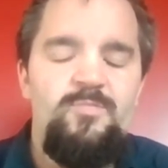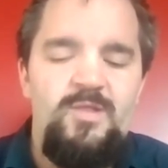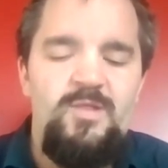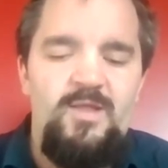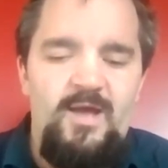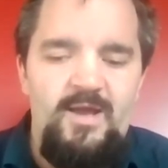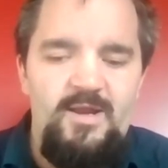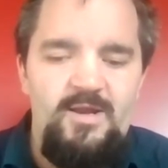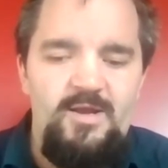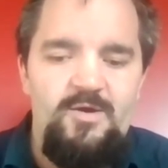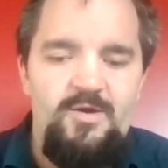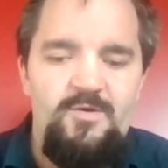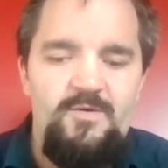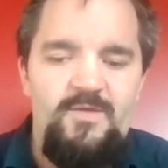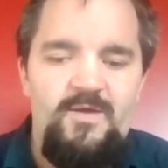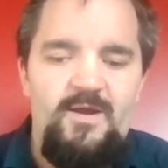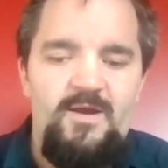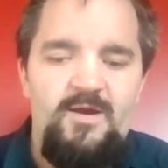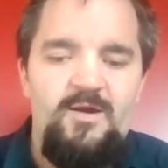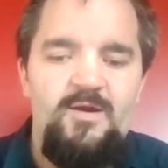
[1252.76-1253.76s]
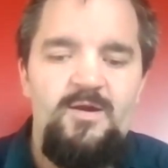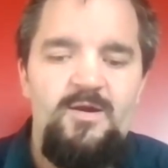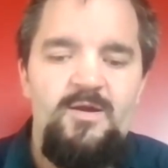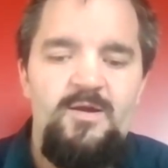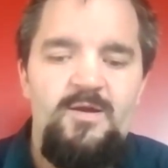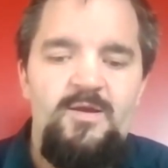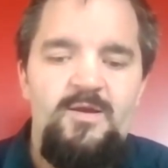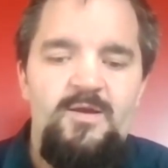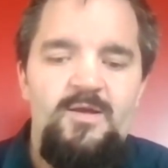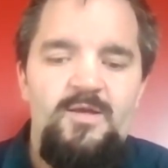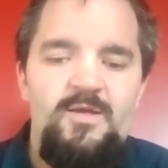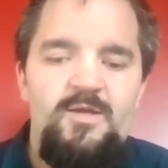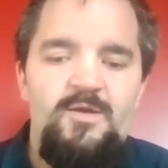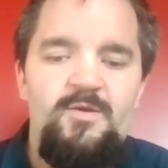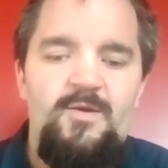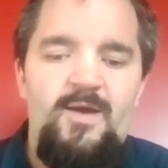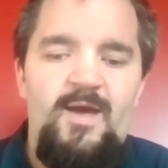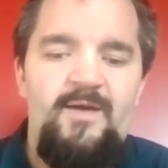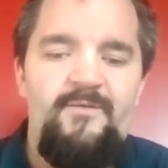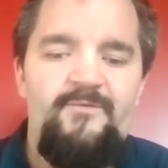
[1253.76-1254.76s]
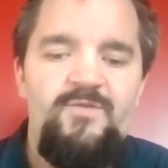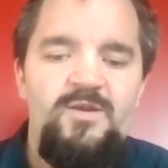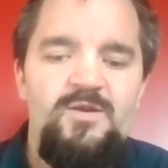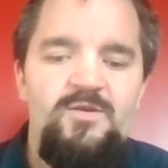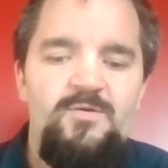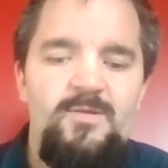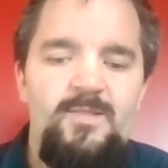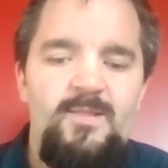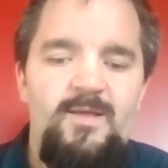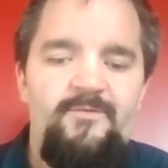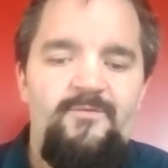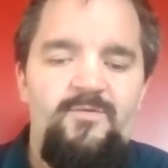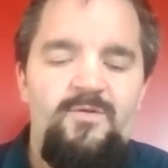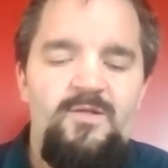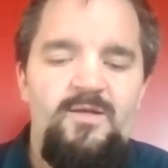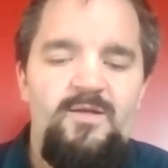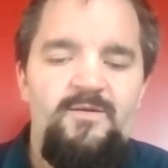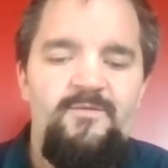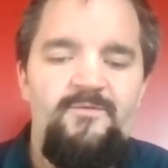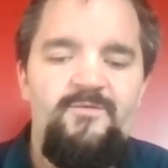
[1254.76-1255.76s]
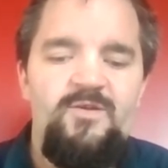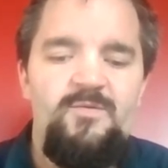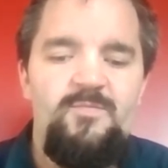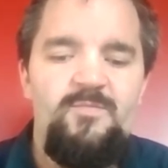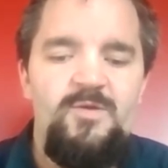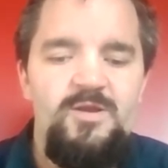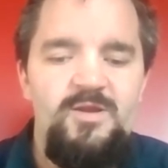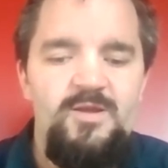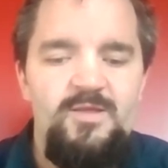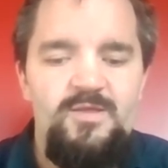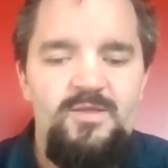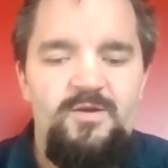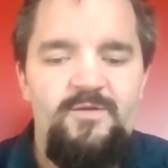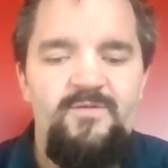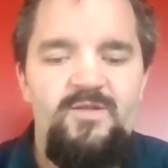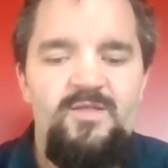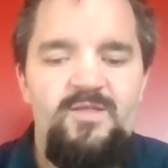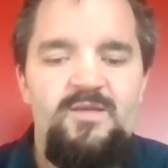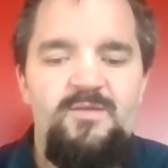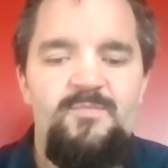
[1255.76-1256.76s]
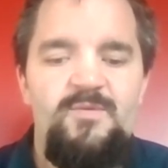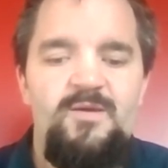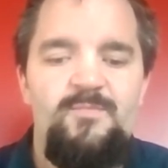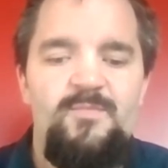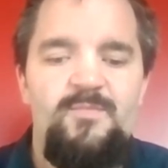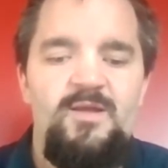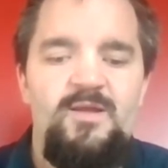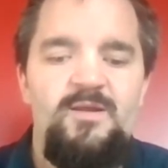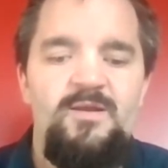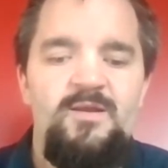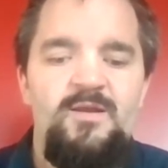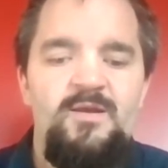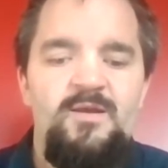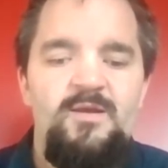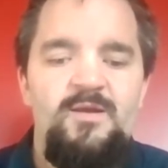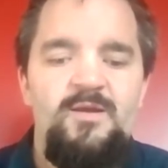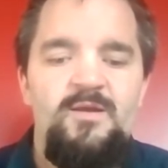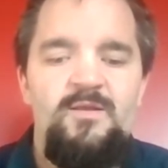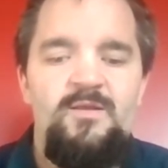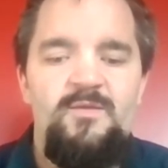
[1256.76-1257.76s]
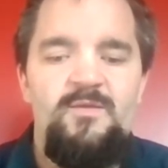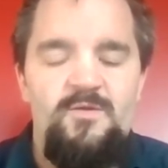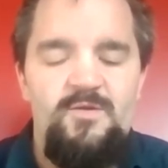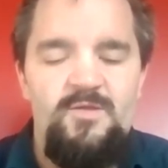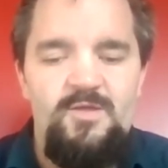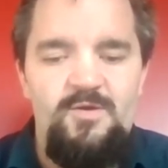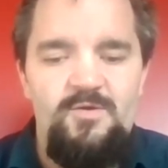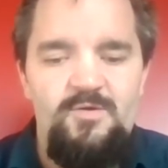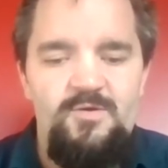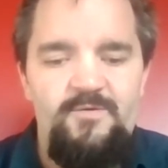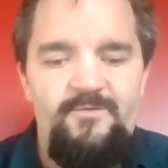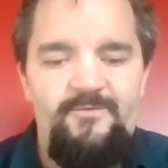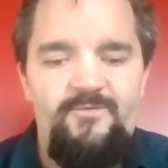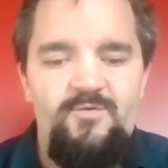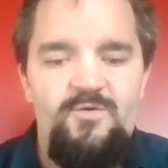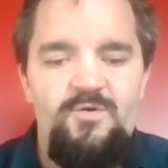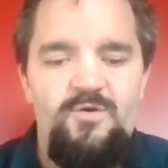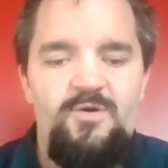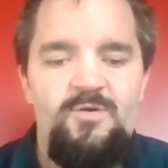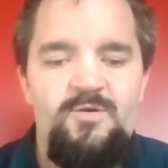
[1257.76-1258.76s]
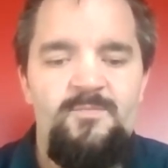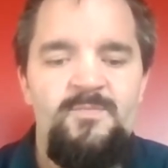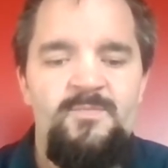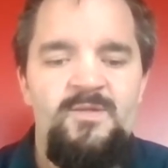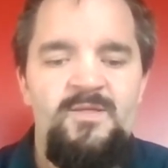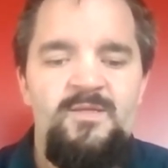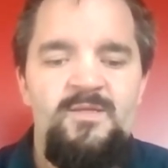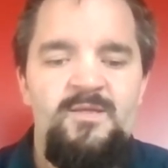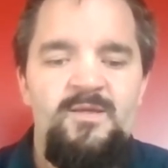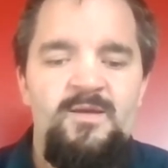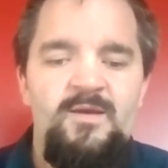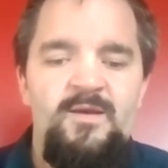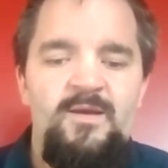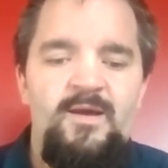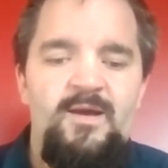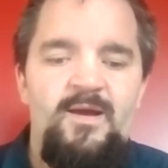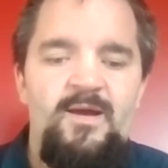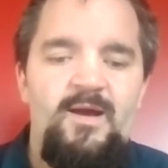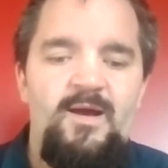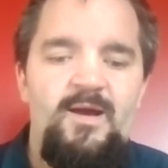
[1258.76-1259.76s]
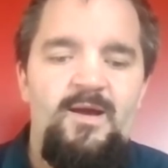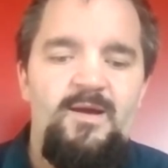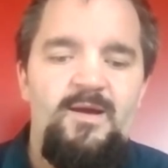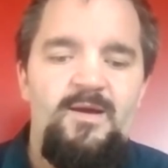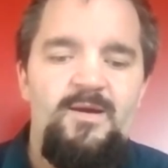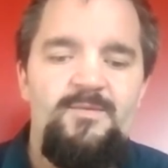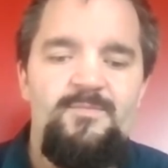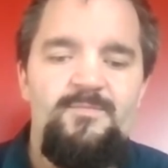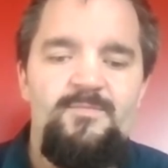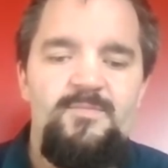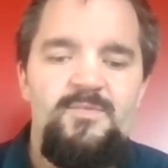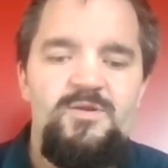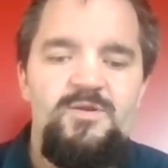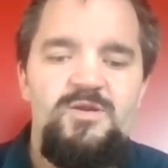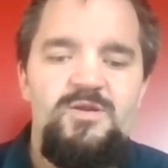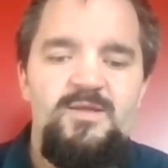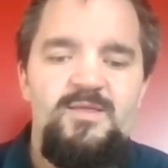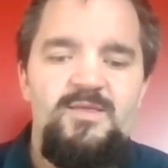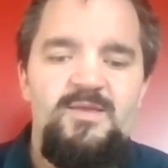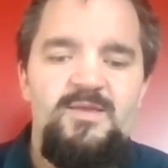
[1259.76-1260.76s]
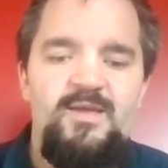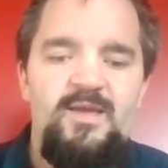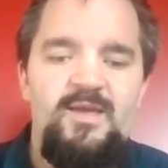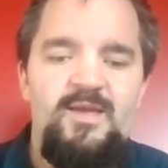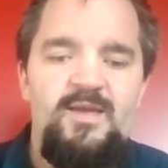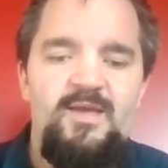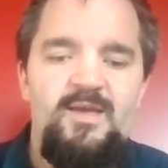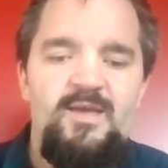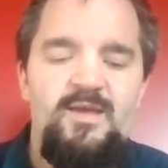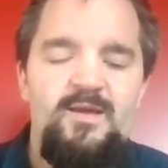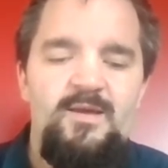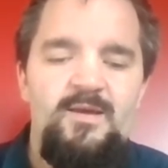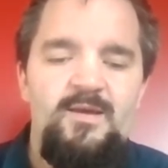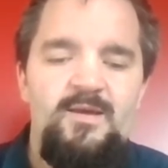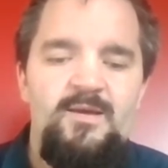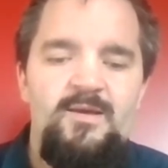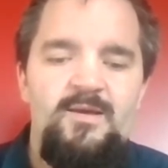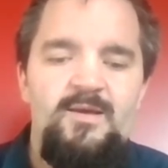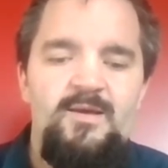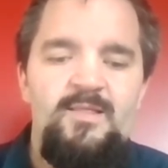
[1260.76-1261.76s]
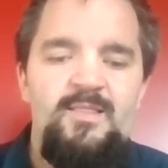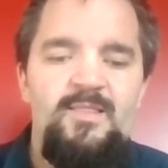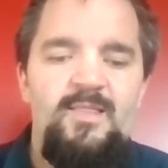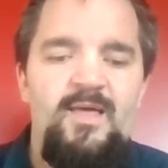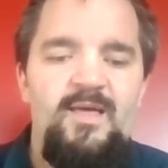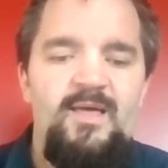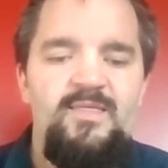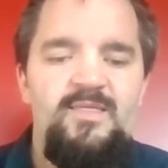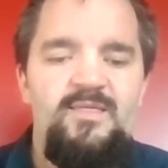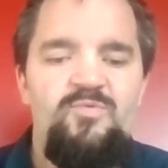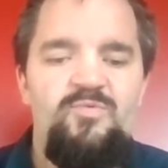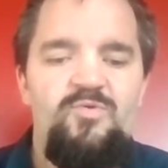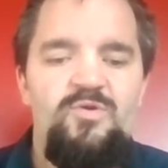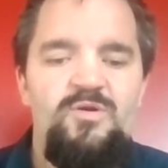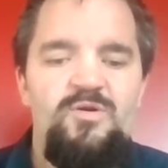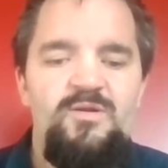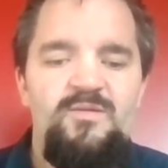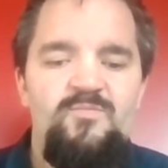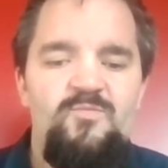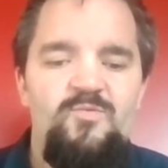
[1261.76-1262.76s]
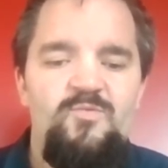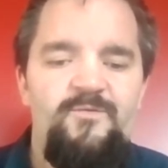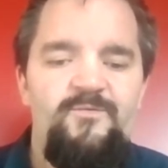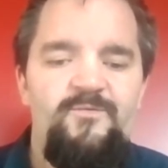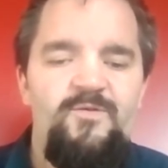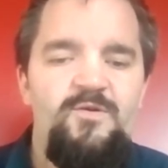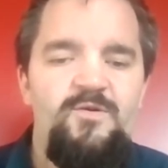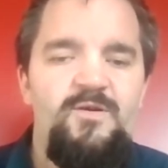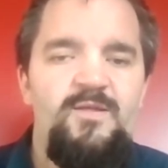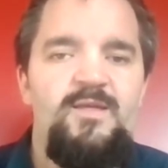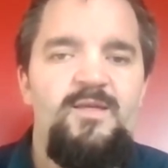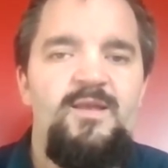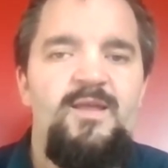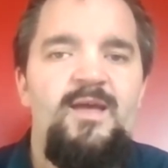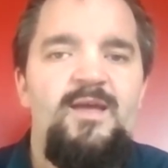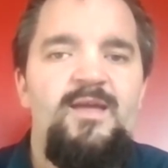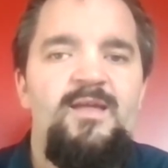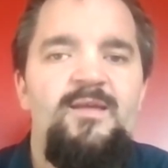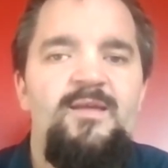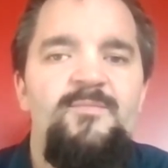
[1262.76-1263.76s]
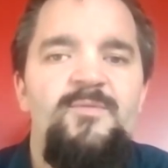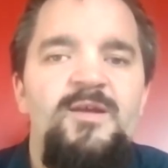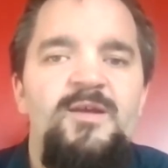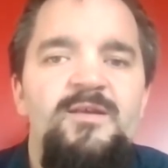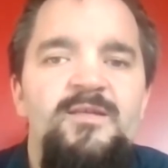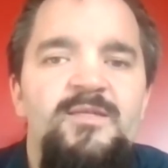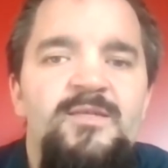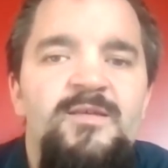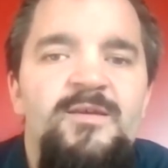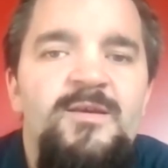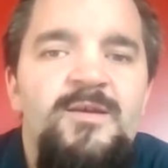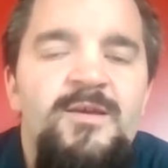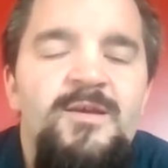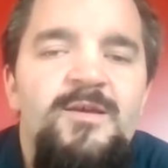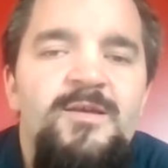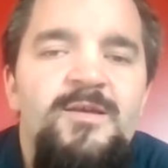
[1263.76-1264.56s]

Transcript: you apply to go there. You have to do a level of community service commitment. There's uniforms, just a less sports, more focus on academics.